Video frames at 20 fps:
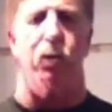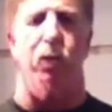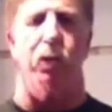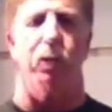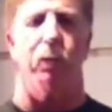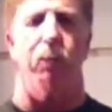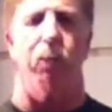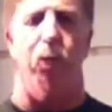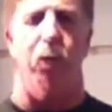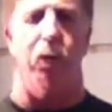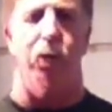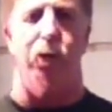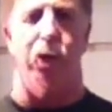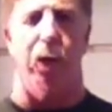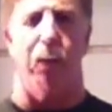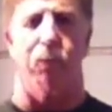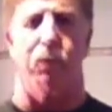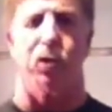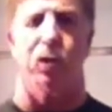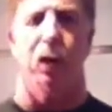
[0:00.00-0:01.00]
or your
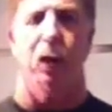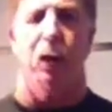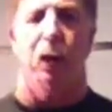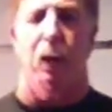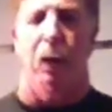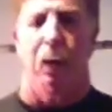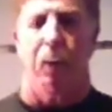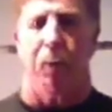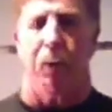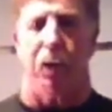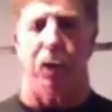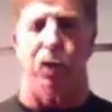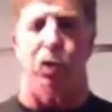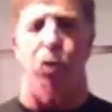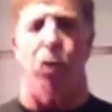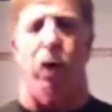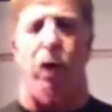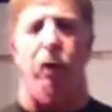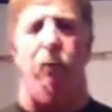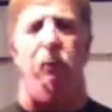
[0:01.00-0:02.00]
push-ups, because you
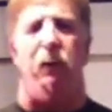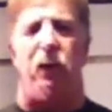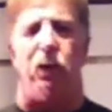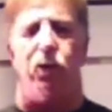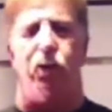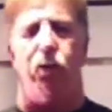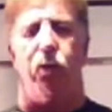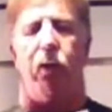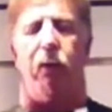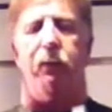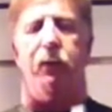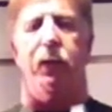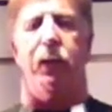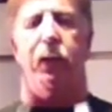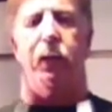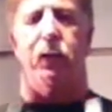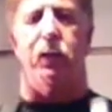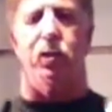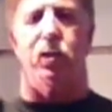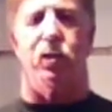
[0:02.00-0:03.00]
want to make sure
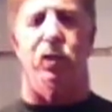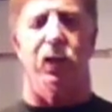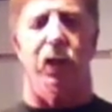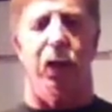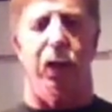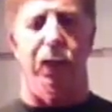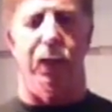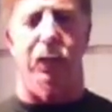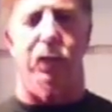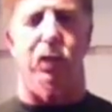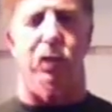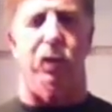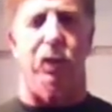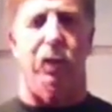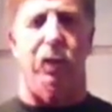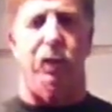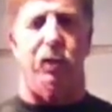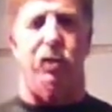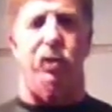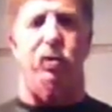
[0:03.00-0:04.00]
everything is nice
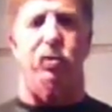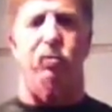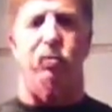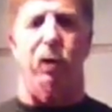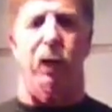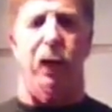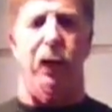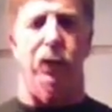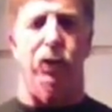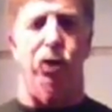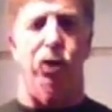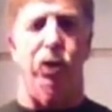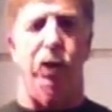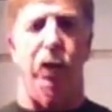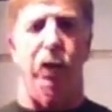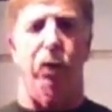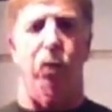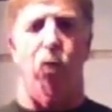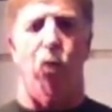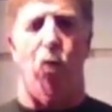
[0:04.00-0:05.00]
and
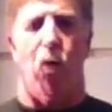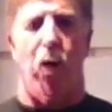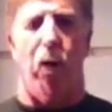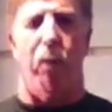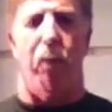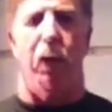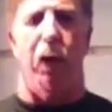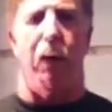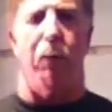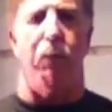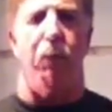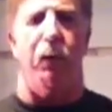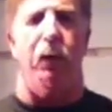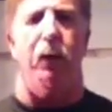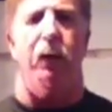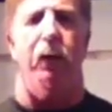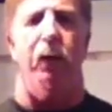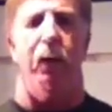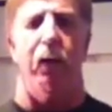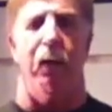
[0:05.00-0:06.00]
stretched and warmed up
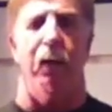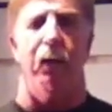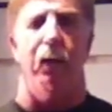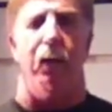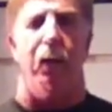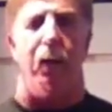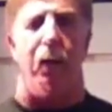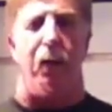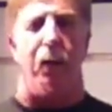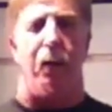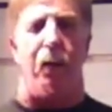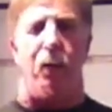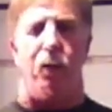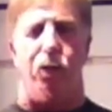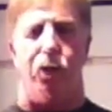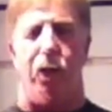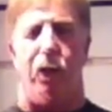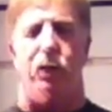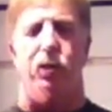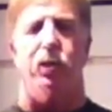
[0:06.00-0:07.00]
in the
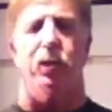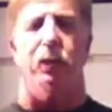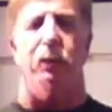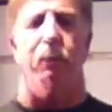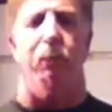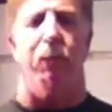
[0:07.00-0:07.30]
chest and the